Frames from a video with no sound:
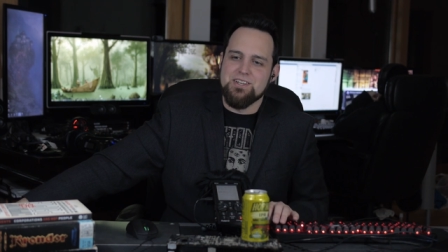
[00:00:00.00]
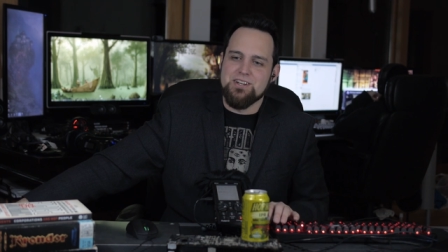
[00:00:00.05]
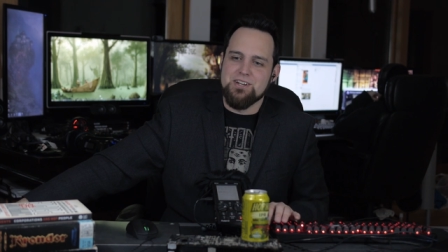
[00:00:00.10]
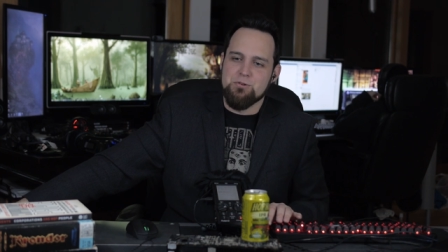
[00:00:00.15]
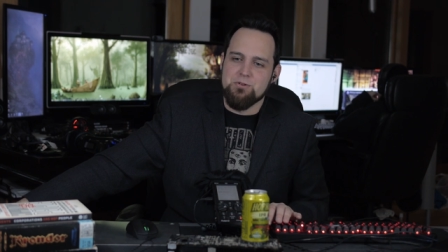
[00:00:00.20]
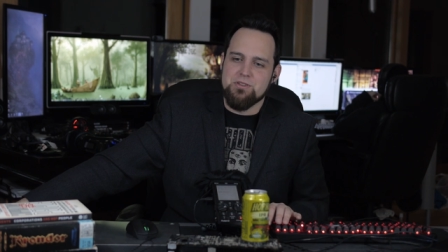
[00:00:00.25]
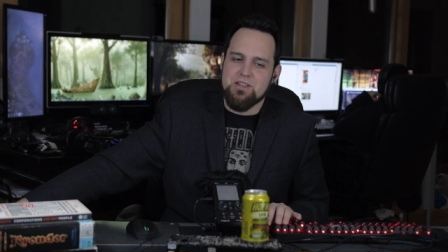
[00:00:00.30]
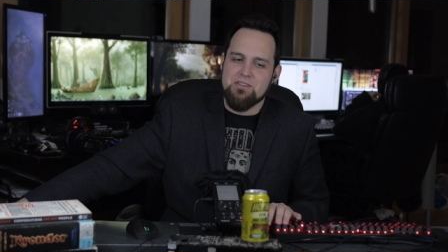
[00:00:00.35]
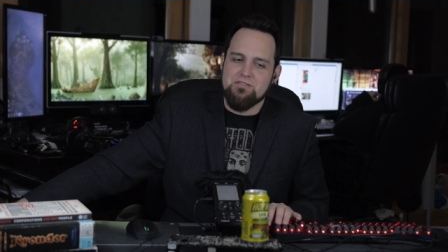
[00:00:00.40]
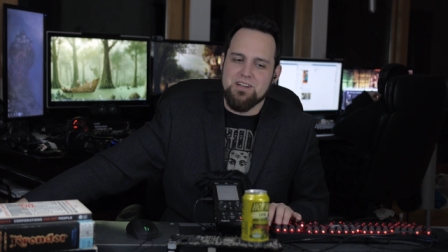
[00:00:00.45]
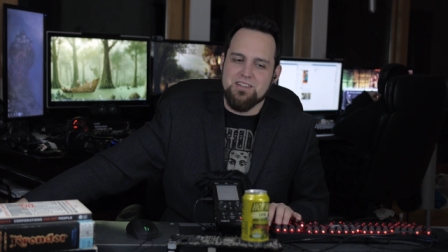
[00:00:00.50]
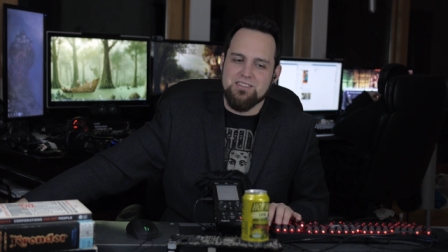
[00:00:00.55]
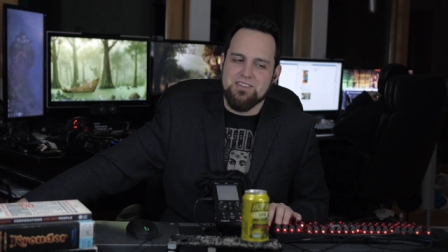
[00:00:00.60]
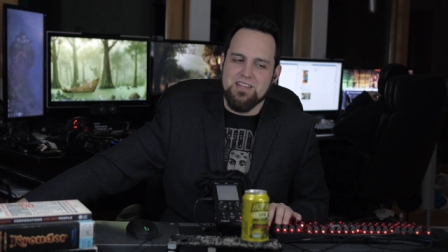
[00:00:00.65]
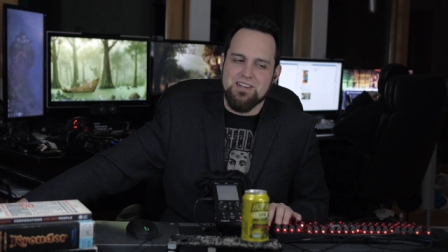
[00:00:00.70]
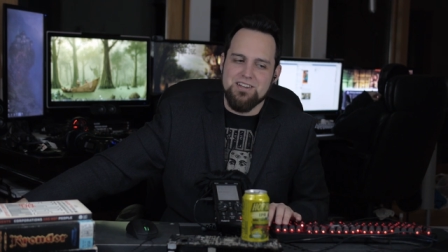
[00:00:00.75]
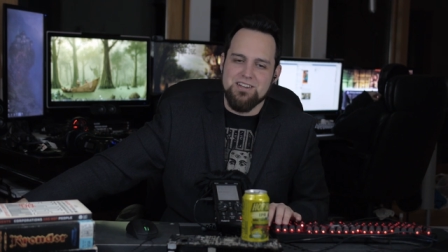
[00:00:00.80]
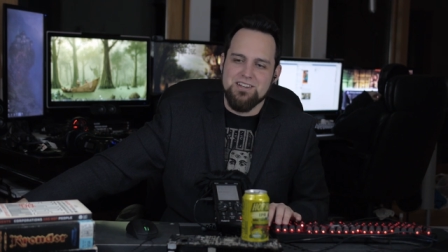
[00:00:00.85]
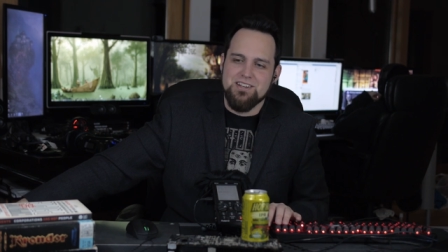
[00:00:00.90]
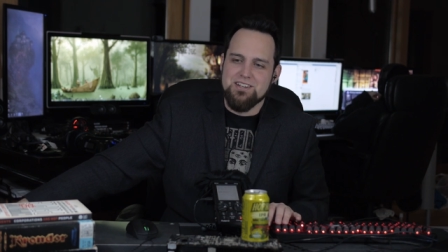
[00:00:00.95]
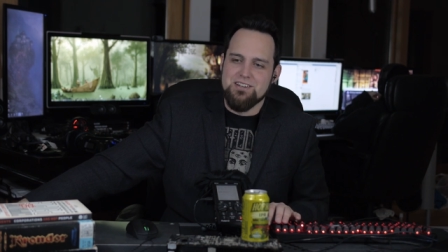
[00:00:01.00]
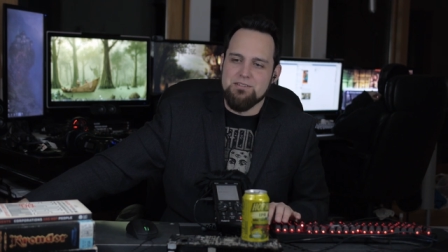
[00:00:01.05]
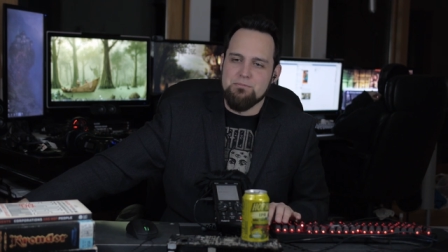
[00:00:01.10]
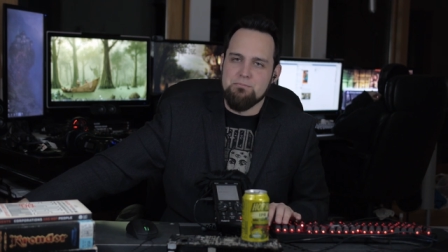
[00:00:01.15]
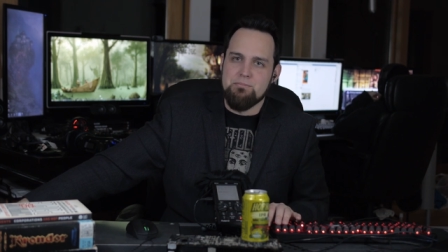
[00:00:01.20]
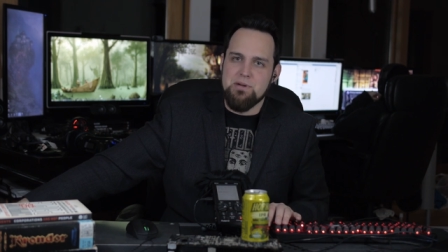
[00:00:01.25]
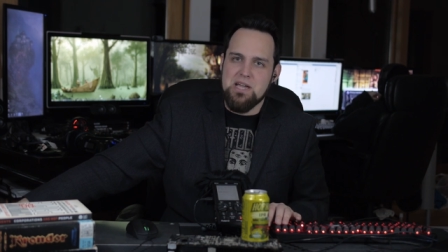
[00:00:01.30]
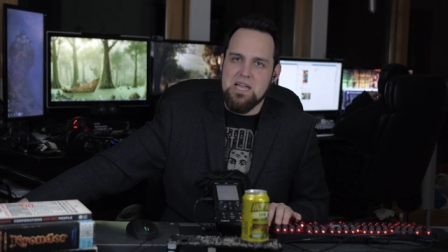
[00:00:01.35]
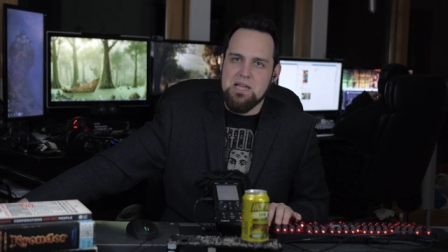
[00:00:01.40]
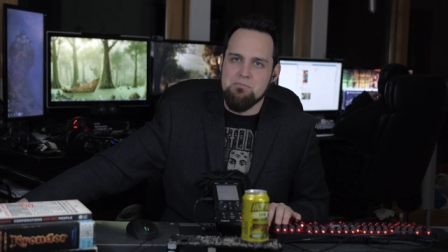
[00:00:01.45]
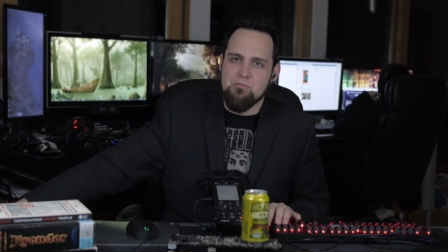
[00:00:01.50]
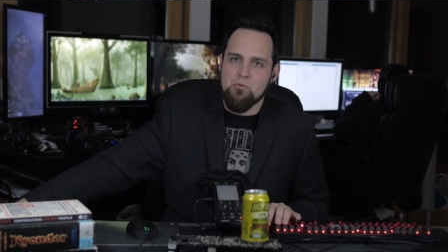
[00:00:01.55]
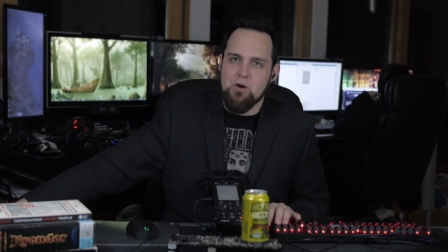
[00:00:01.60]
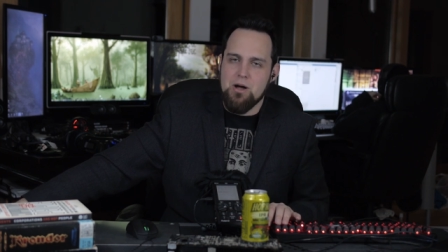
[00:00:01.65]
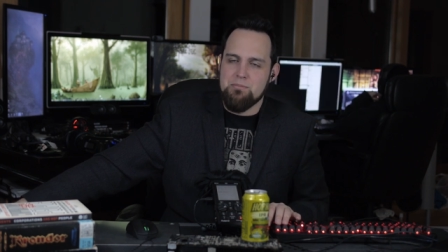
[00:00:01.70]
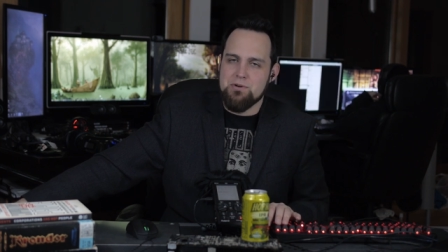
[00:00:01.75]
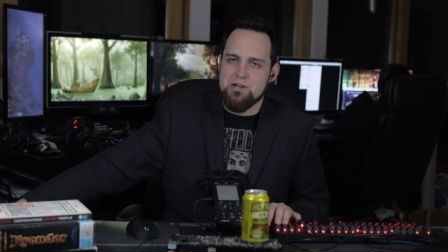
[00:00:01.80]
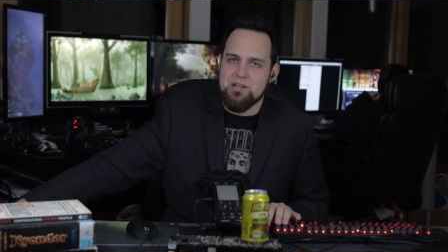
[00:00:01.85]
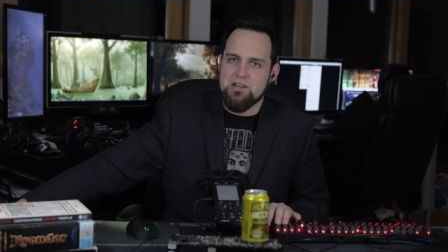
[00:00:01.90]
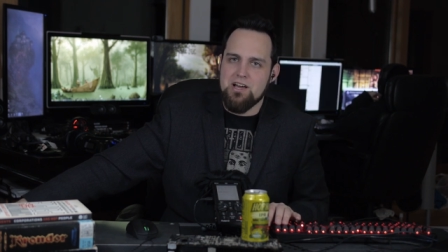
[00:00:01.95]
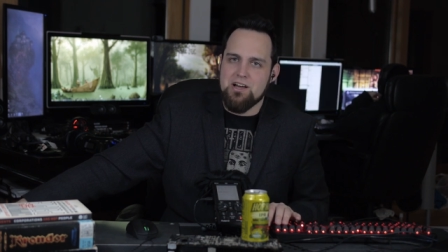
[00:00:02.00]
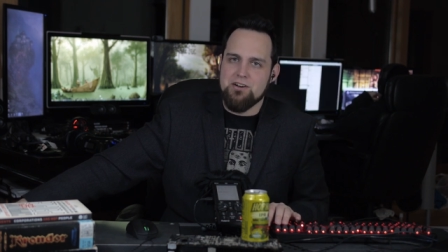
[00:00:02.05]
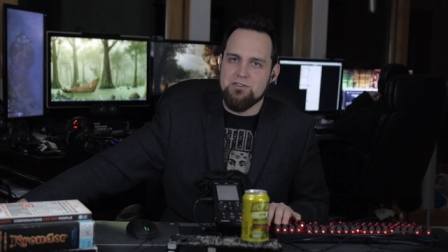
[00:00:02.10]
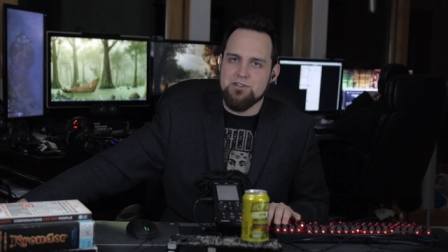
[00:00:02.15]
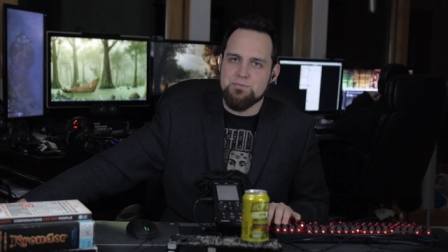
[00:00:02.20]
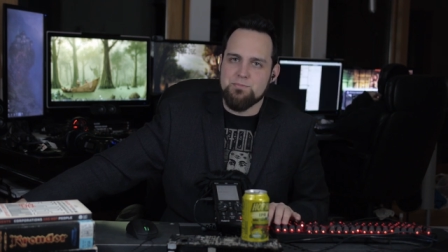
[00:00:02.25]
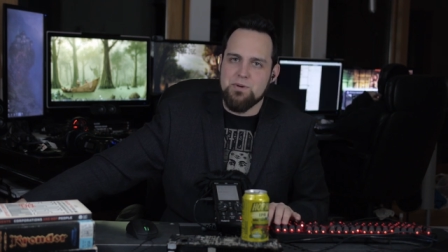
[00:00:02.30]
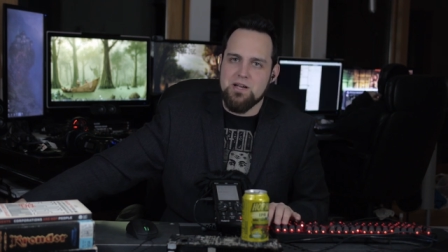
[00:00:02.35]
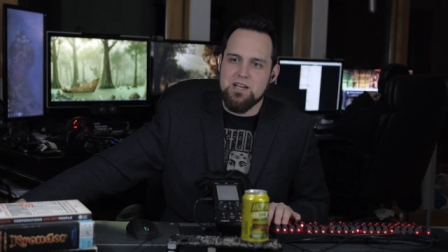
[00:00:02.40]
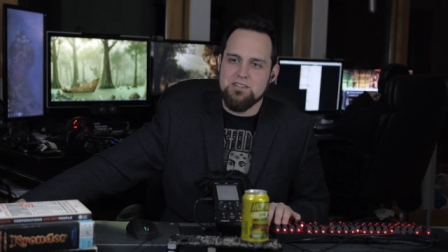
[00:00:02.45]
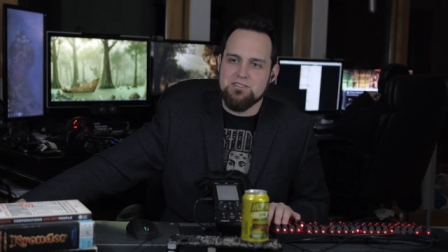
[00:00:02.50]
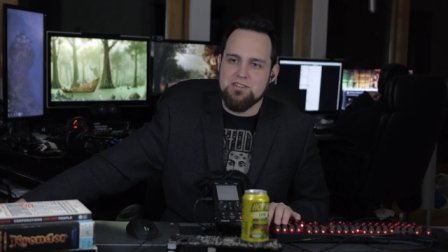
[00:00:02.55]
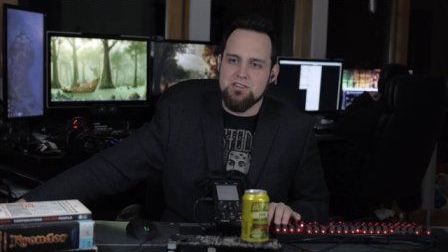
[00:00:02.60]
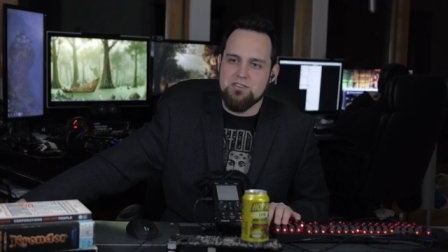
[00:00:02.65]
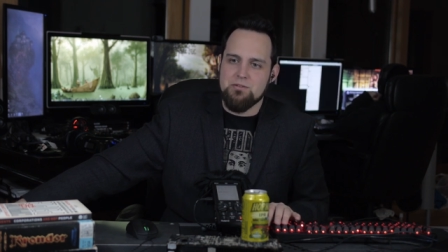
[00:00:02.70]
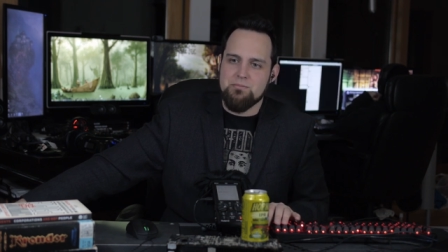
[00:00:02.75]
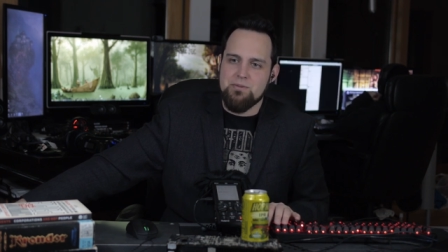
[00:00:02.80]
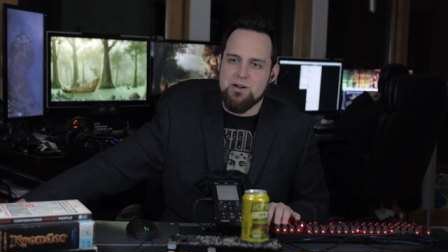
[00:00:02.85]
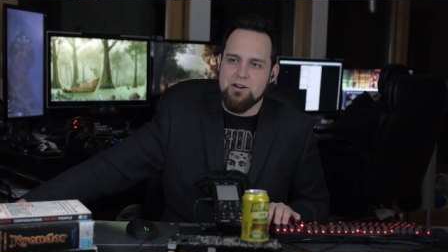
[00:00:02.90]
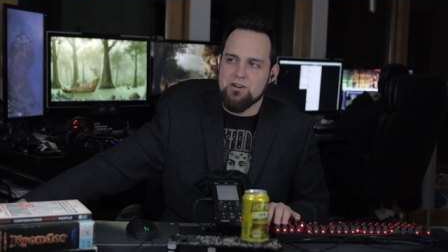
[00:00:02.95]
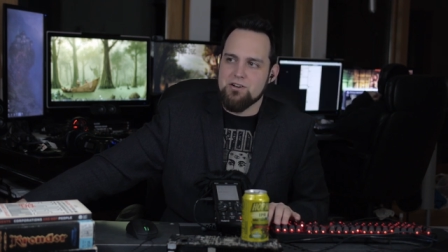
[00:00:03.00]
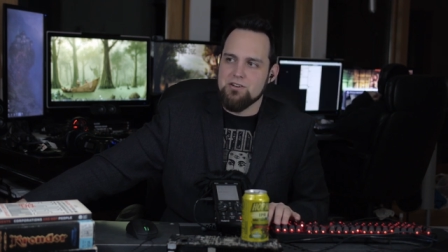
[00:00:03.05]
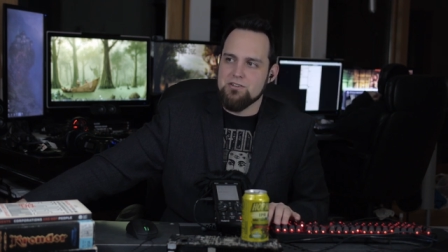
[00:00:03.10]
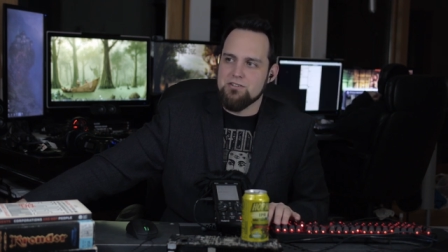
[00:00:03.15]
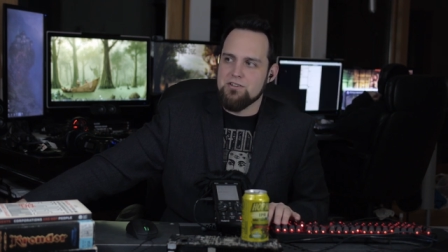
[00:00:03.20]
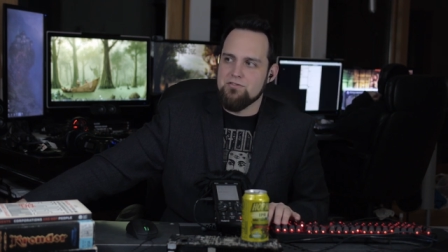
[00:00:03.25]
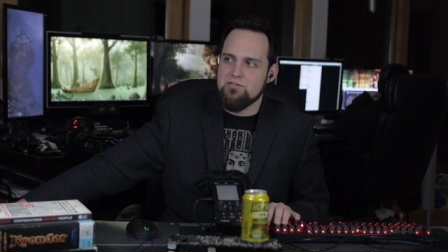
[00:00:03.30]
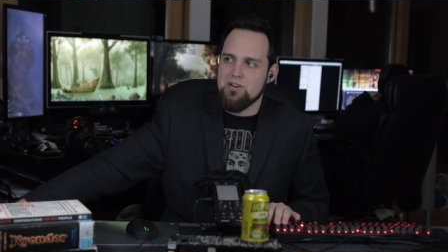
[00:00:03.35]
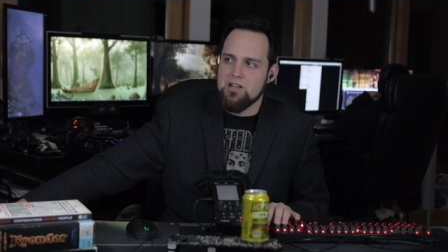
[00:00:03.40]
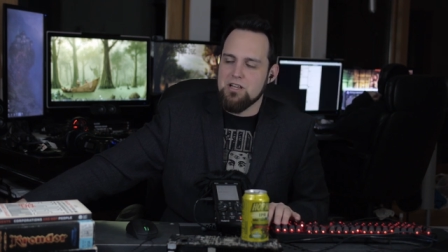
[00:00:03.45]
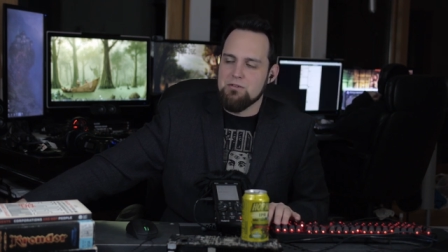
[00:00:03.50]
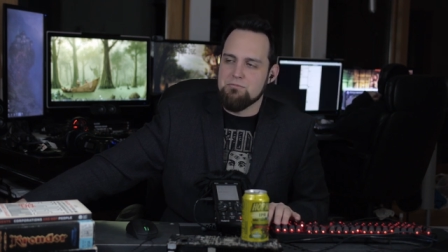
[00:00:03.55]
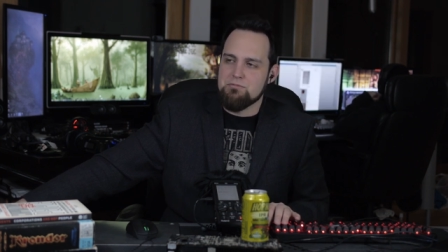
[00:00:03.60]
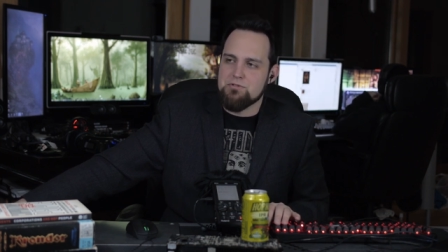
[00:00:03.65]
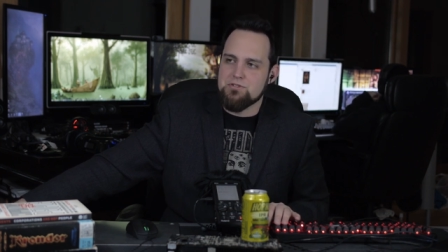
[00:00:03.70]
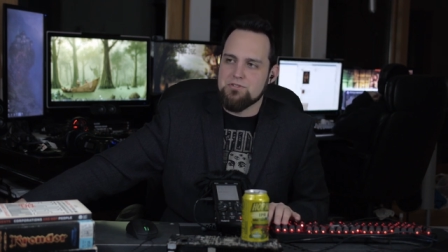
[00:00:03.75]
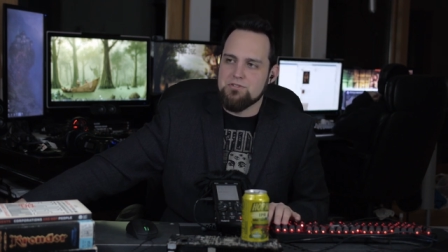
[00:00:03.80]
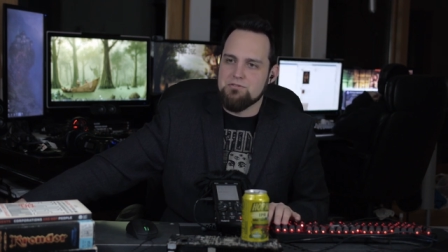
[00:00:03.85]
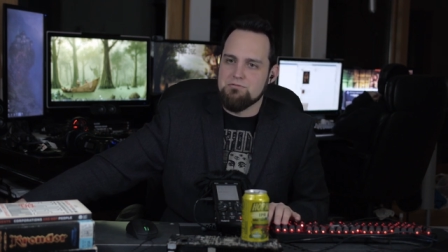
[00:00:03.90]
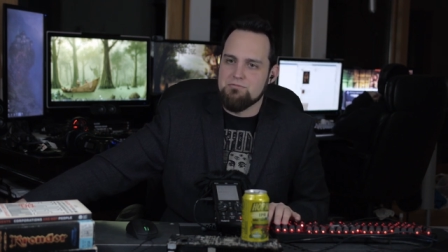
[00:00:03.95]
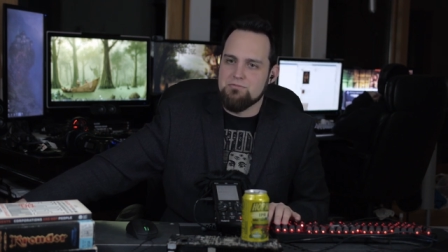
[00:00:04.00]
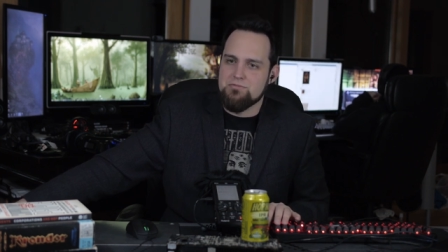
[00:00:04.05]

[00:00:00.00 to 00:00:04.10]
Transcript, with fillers: you know, where they've got that beam weapon in outer space that America developed